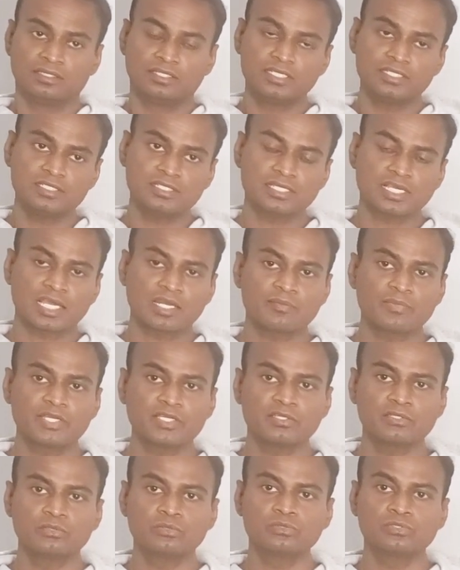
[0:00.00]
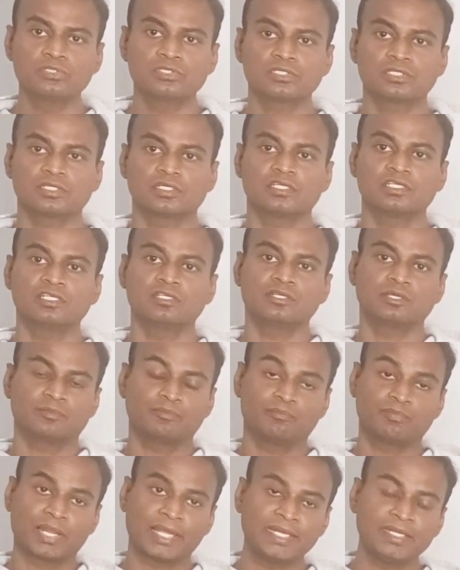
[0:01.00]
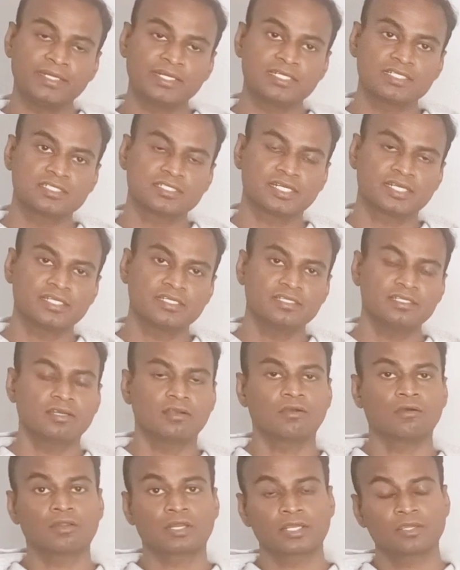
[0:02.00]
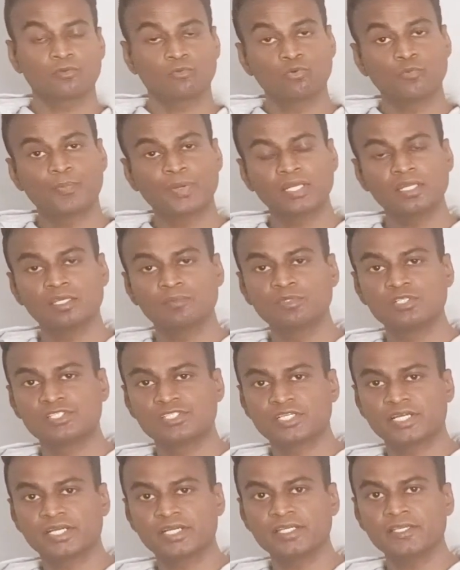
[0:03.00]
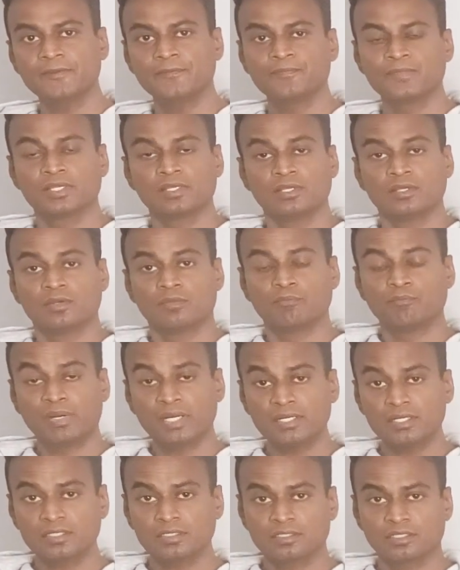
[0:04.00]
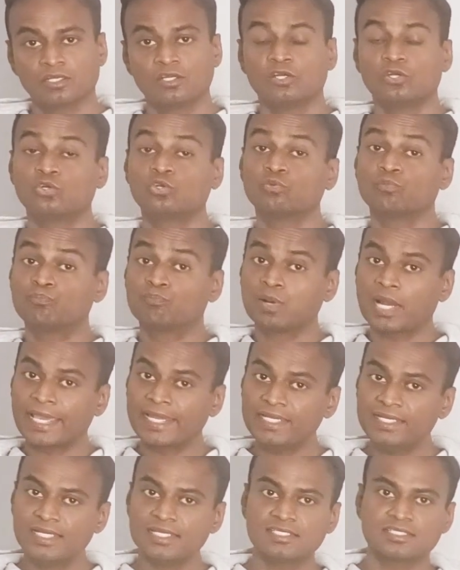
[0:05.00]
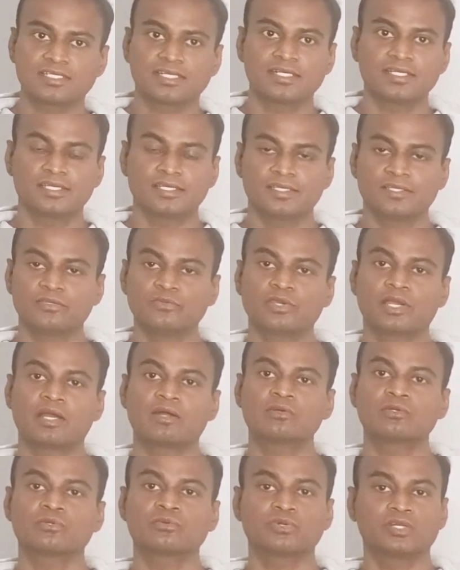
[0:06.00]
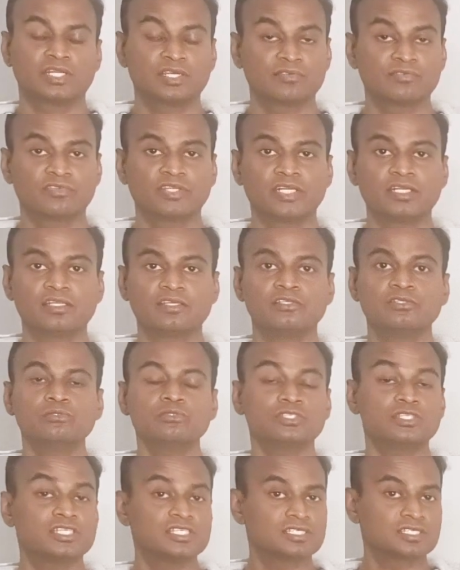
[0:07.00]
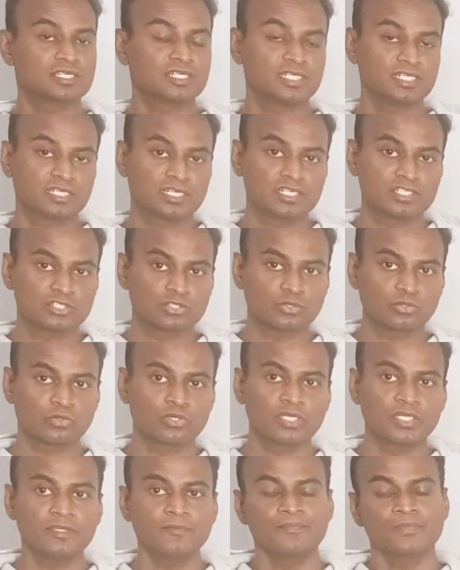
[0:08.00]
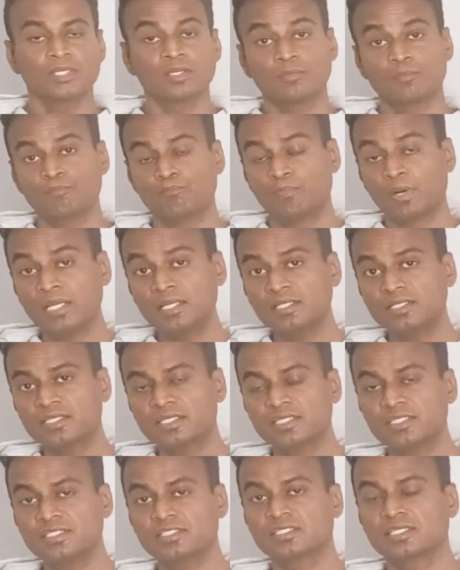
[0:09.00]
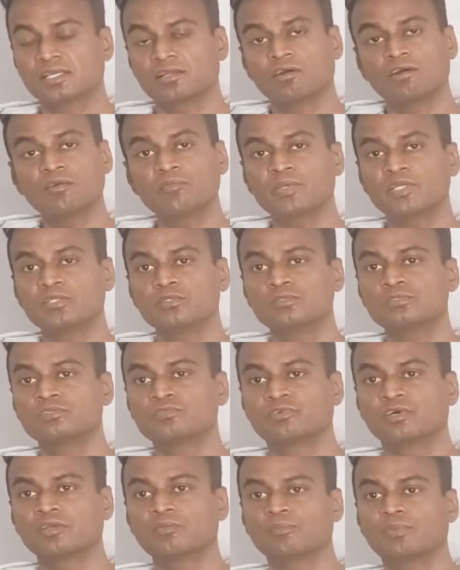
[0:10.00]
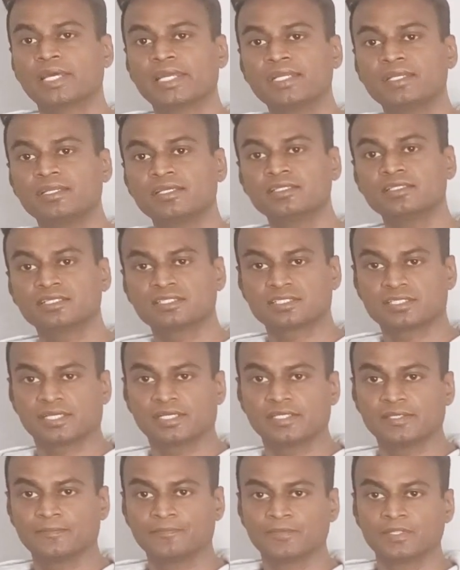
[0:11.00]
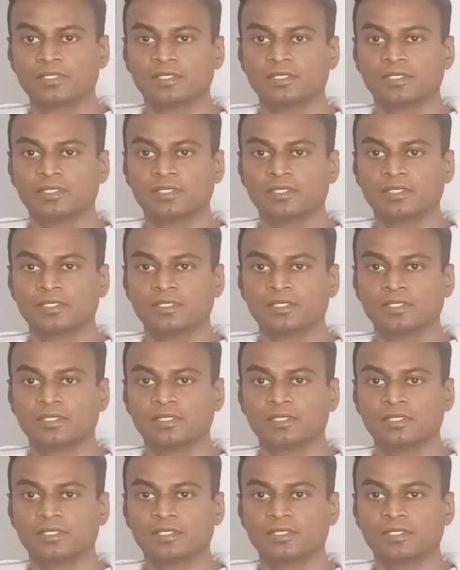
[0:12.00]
These can be used in a blinded study or an open label study, but To blind a study, you have to definitely use discrete kits only. Bulk kits cannot be used for blinding the study.